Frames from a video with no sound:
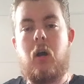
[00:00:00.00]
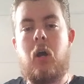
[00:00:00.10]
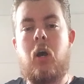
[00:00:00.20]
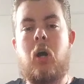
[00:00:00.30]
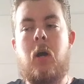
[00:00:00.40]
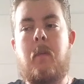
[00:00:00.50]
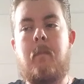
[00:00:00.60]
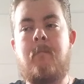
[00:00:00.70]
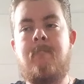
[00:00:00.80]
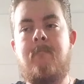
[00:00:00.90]

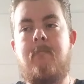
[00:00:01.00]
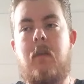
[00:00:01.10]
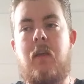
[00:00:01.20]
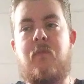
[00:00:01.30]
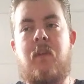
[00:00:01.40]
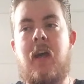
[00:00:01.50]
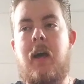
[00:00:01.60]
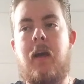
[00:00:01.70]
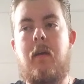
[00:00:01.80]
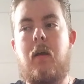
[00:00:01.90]
Um, if
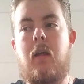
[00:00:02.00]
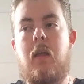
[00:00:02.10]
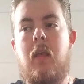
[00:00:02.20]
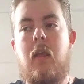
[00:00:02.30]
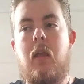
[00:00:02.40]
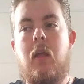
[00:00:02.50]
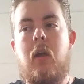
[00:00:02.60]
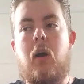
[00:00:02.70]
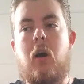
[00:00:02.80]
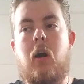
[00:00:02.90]
not,
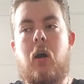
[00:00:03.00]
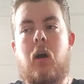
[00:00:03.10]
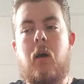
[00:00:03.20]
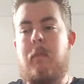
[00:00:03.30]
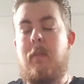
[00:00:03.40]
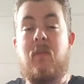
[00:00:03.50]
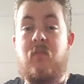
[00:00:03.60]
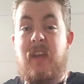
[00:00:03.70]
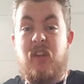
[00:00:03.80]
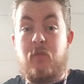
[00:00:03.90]
uh, maybe
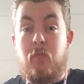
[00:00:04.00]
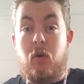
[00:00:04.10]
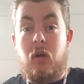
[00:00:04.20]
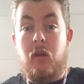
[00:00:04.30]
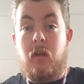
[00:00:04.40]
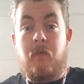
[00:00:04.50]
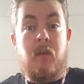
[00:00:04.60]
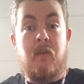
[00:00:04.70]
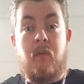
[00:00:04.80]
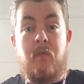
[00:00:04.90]
Facebook if
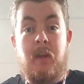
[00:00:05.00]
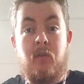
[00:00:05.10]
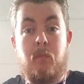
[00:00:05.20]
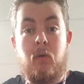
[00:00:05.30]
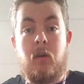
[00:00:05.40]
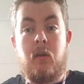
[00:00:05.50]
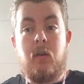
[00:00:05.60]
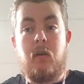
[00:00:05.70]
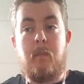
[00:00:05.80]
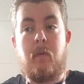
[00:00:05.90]
you have a Facebook.
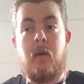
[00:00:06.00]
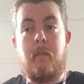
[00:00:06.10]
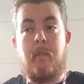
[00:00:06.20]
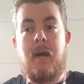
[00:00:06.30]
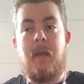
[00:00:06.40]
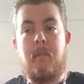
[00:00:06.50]
But my